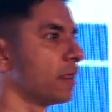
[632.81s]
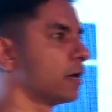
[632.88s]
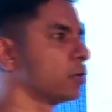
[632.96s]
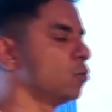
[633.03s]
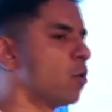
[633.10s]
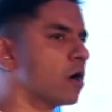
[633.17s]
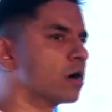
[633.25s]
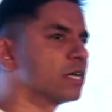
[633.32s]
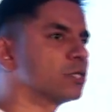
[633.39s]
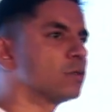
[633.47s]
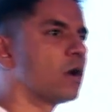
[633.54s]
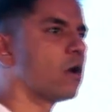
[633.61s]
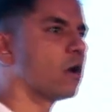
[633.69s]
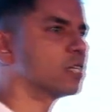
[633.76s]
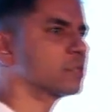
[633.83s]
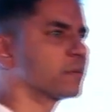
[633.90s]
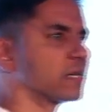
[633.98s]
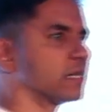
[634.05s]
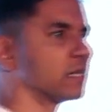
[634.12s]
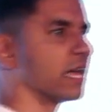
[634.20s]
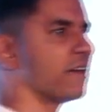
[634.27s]
You walk into a
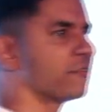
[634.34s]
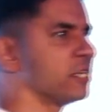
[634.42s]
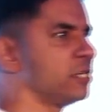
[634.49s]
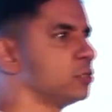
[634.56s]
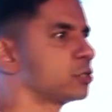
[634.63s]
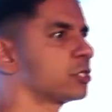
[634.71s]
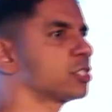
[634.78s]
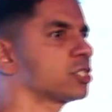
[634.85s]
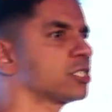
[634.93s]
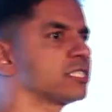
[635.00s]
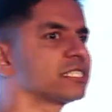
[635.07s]
hospital, every nutritionist